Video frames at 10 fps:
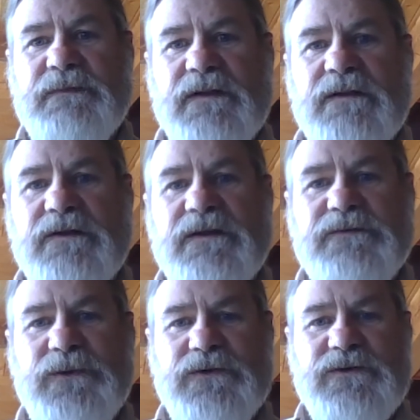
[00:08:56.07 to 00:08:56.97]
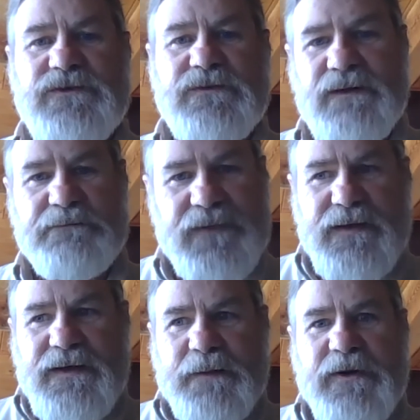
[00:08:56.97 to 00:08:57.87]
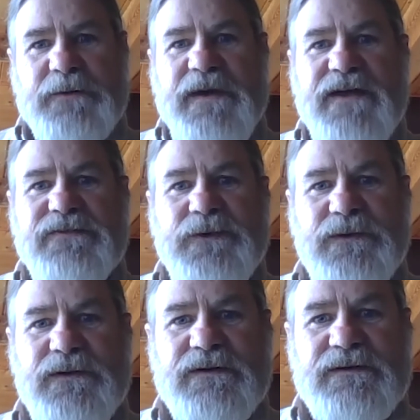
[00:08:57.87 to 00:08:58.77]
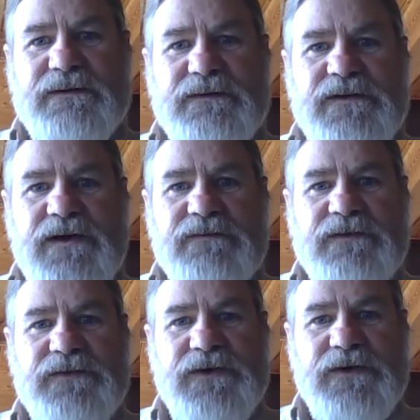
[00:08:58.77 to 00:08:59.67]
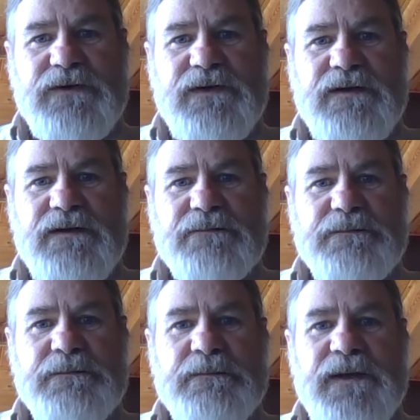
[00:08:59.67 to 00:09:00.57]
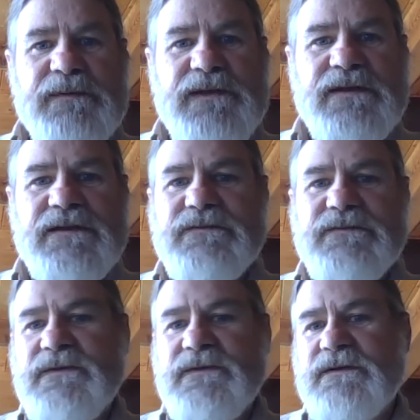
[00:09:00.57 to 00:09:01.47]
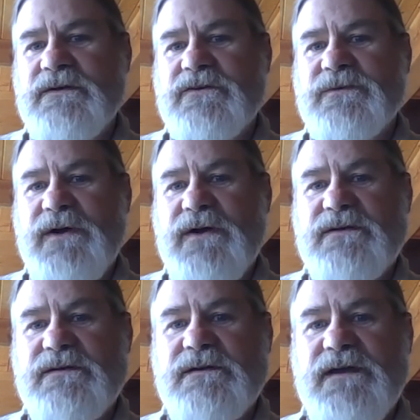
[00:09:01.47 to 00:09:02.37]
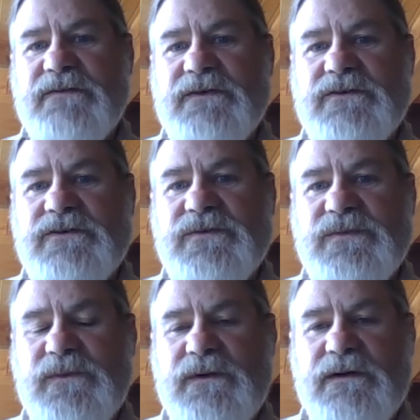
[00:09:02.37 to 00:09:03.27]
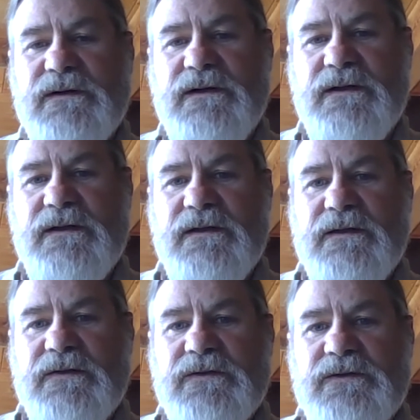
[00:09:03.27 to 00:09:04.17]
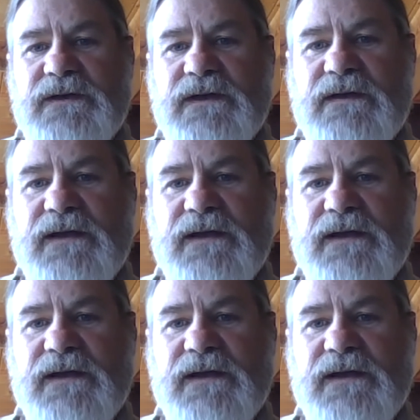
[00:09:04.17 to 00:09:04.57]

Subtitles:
looking for a better path forward. We've heard maybe of Good Samaritan efforts where you can